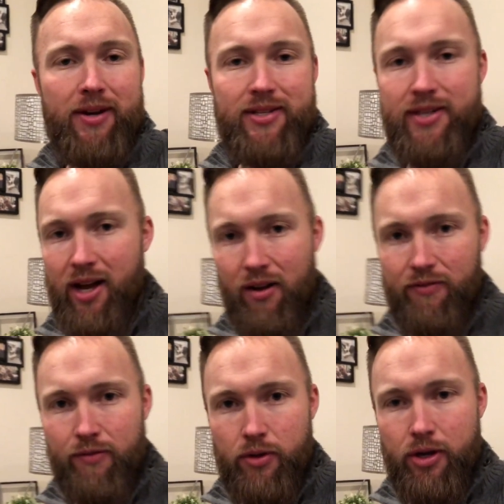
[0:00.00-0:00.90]
in
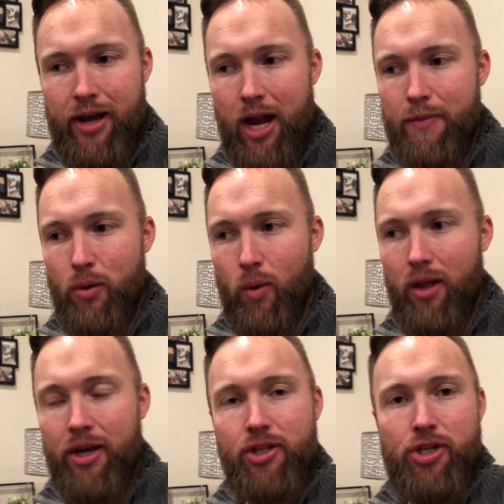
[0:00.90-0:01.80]
itself. You got to be
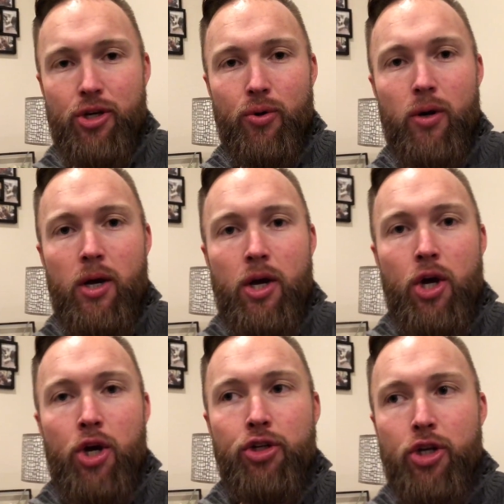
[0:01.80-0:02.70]
willing to
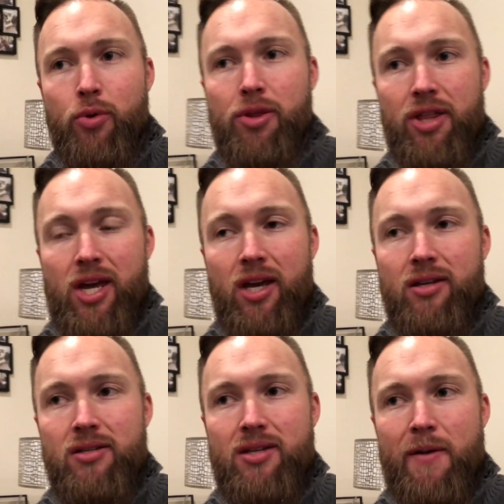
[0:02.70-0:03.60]
do
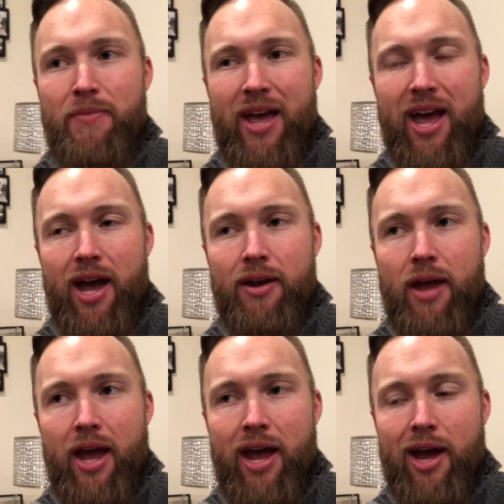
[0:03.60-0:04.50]
things
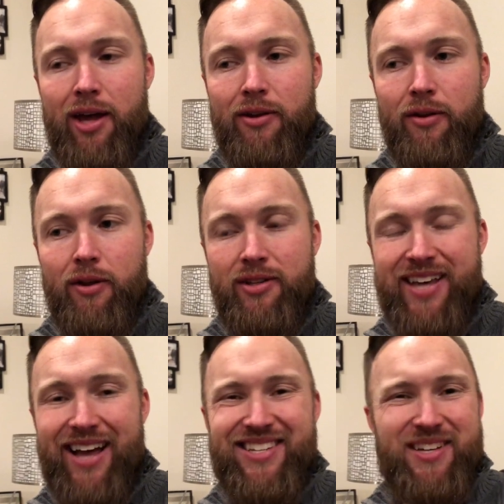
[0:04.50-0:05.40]
and and
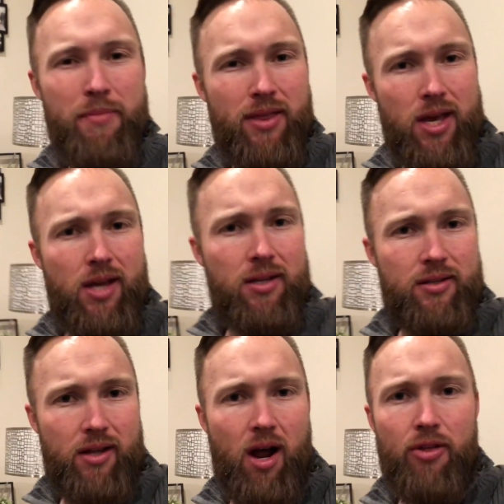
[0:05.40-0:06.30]
test some
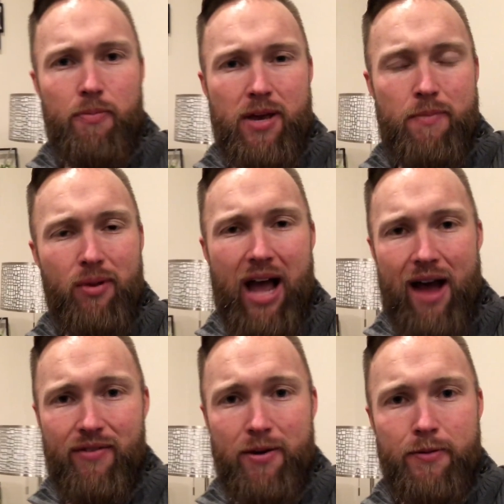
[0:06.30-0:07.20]
things that other people
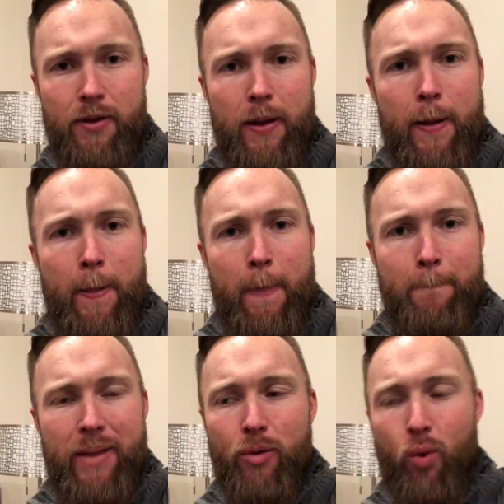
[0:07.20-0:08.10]
haven't
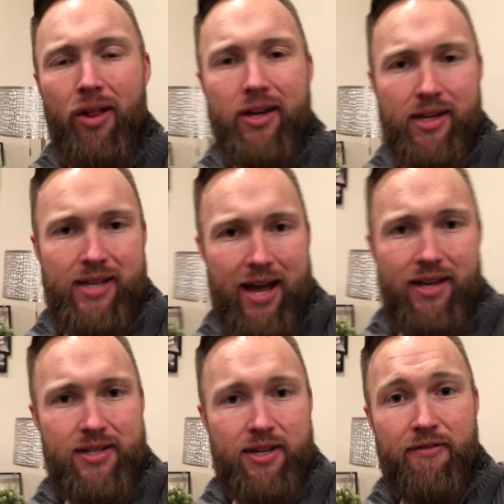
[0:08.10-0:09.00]
been willing to
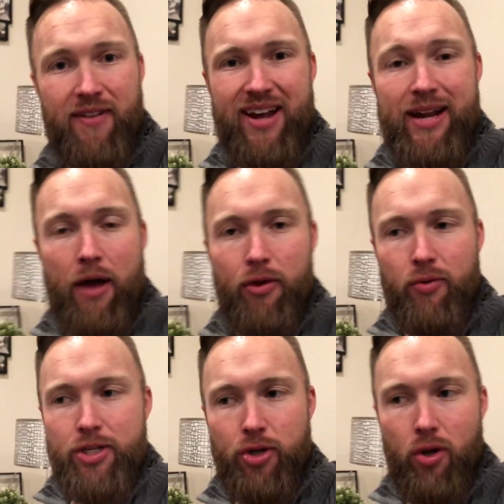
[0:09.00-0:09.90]
test, to find out the
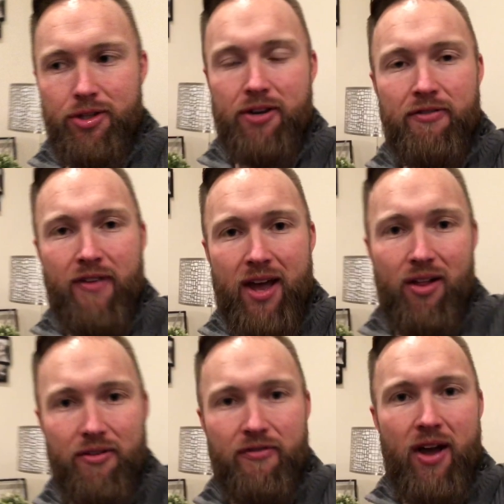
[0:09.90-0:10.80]
result, to
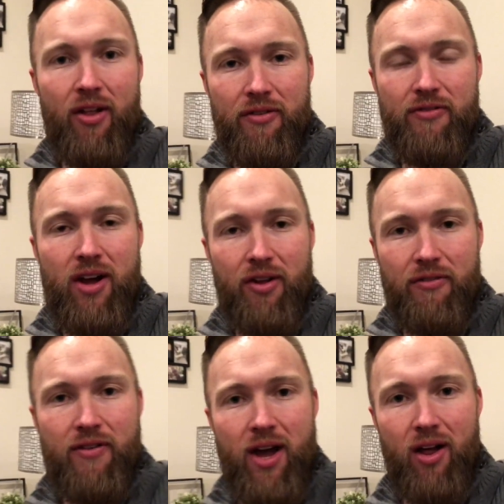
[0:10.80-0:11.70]
fail and fail and fail
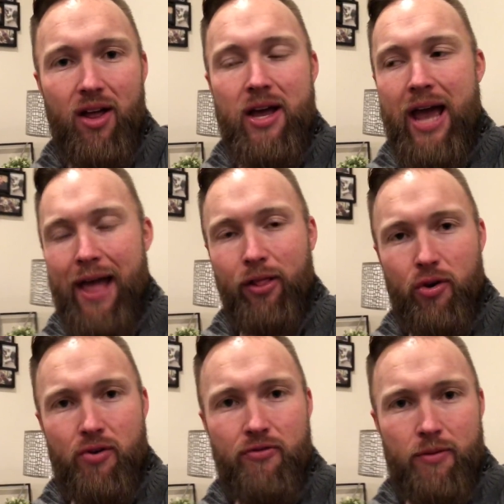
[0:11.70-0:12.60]
and fail and
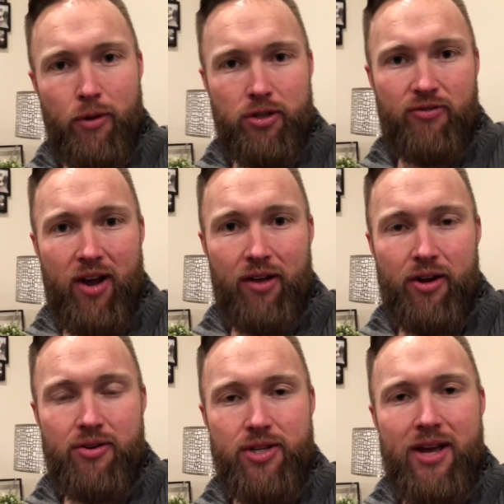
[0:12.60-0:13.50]
learn from those
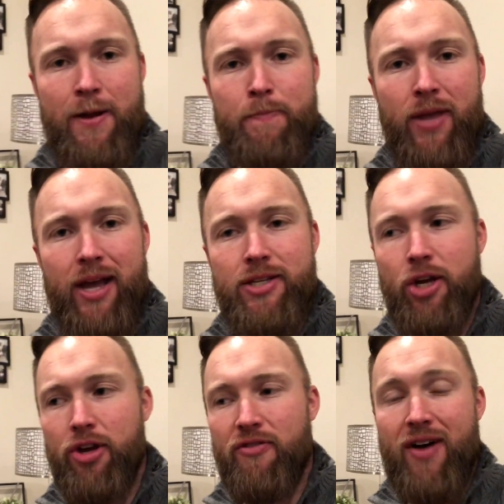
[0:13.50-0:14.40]
failures
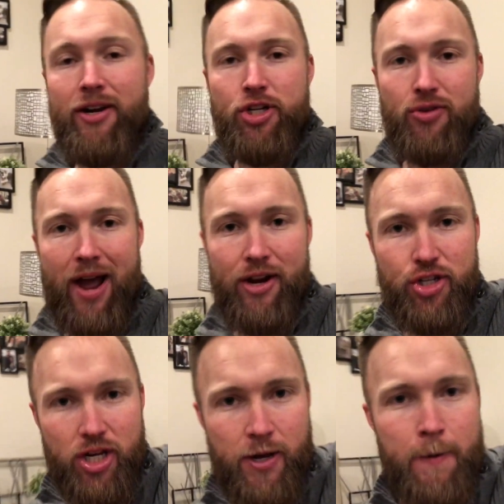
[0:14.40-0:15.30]
until you find a
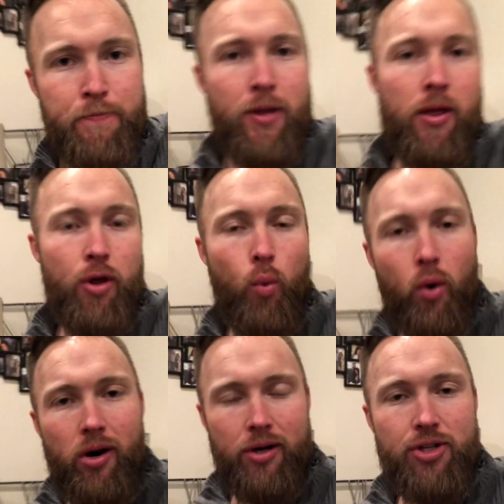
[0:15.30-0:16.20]
strategy that
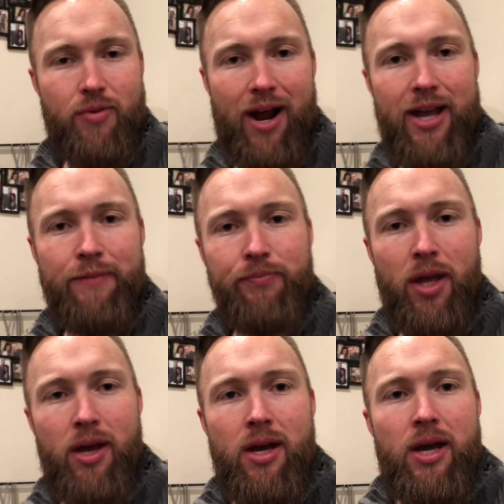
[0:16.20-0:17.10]
works, right?
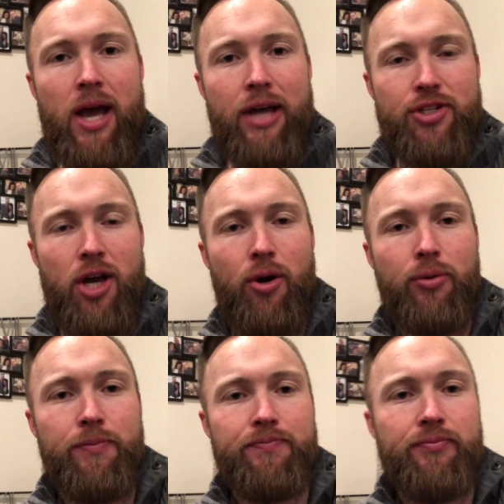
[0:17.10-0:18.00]
And
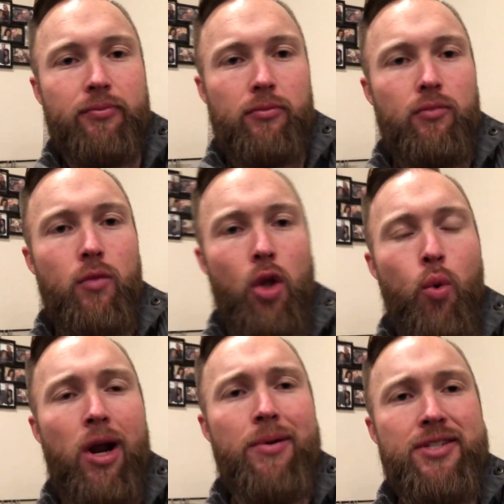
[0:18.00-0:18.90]
so
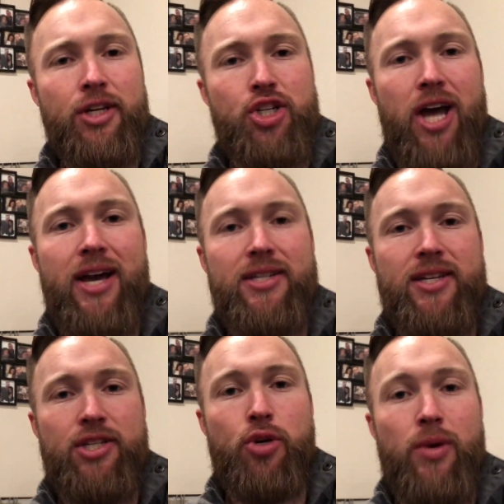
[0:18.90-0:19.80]
what I would suggest
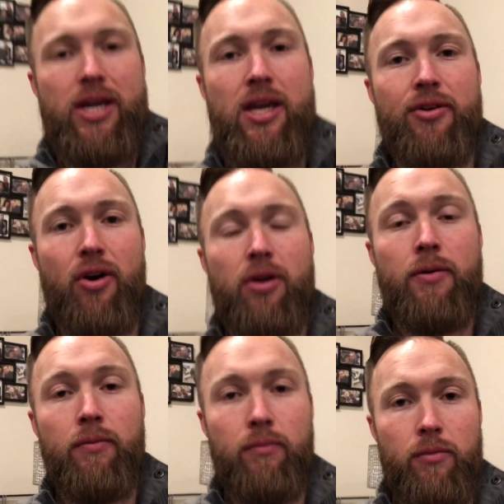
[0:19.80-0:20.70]
is you
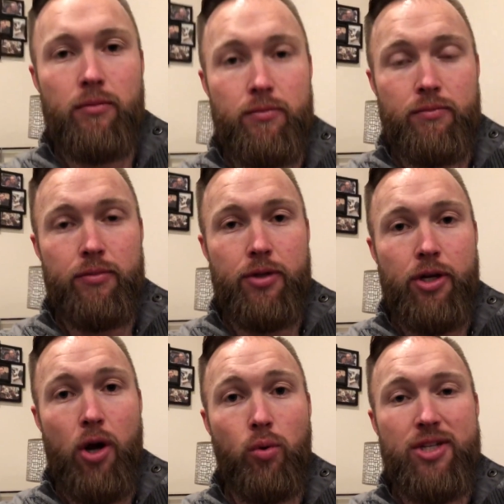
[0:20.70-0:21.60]
either,
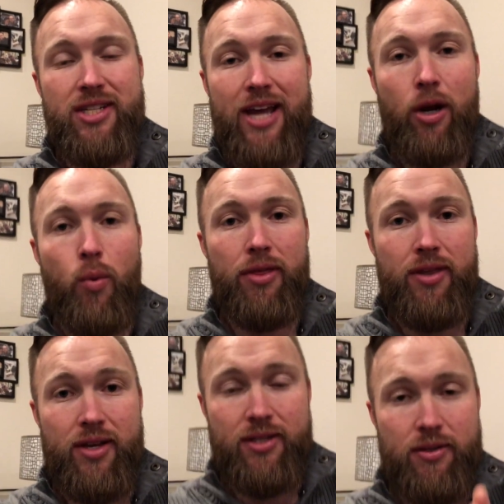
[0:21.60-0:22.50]
you know, stick with
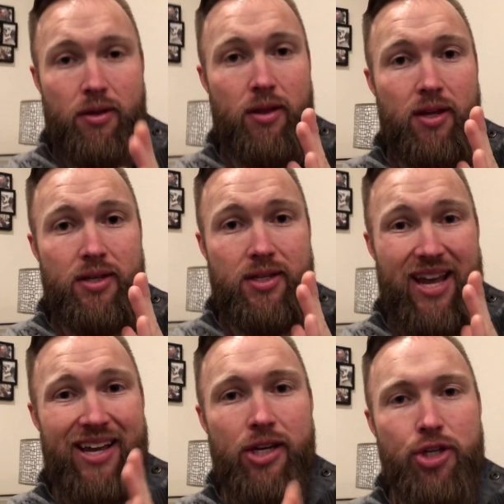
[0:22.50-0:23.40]
this this
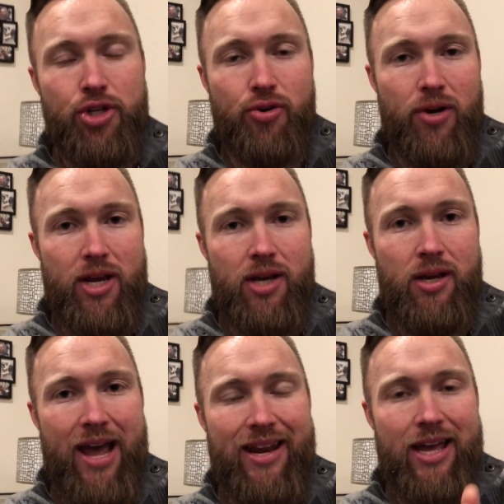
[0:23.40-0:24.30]
industry
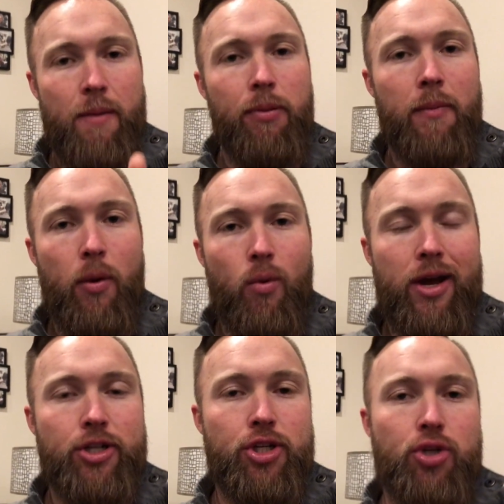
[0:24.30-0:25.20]
and implement what
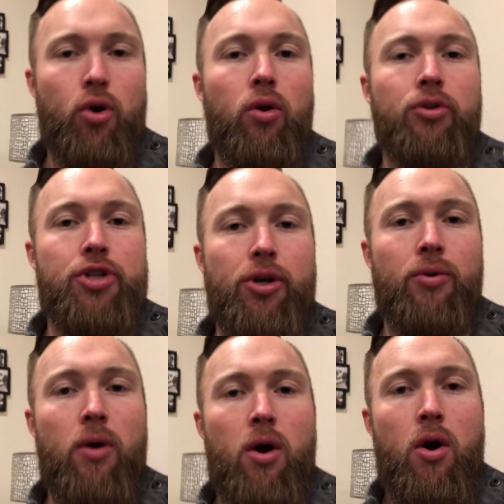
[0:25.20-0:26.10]
I just told
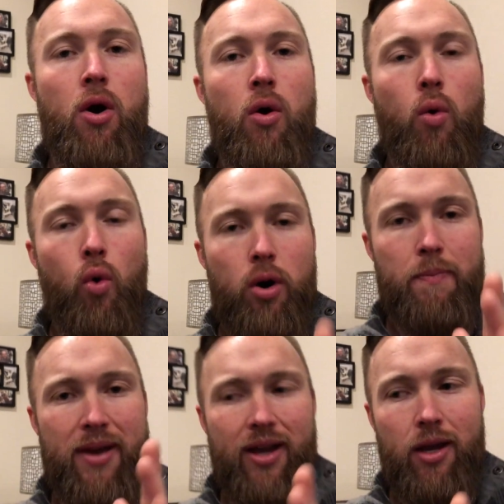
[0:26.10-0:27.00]
you, or
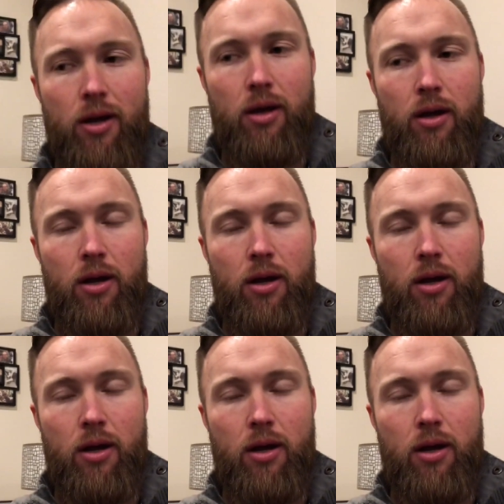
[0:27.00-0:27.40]
pick